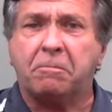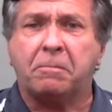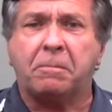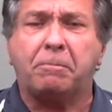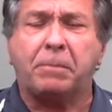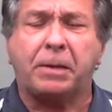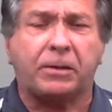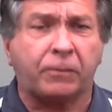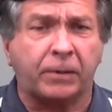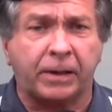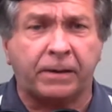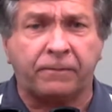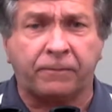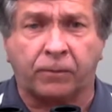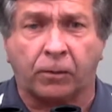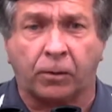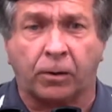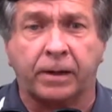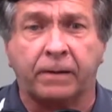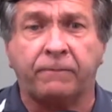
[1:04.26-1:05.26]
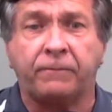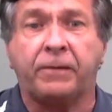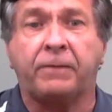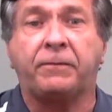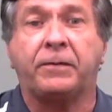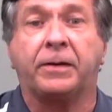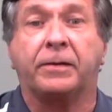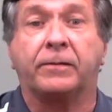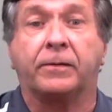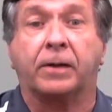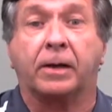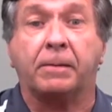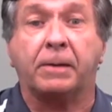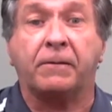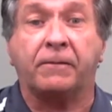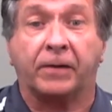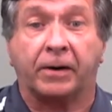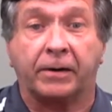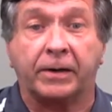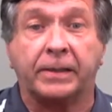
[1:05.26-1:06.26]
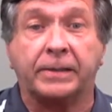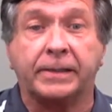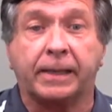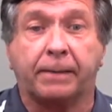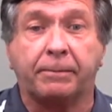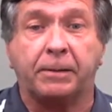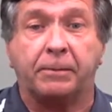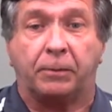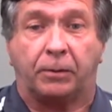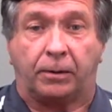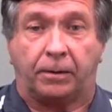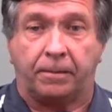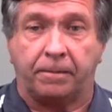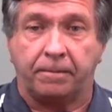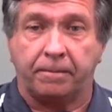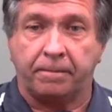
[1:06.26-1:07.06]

Between 40 and 50 is going to be very acceptable.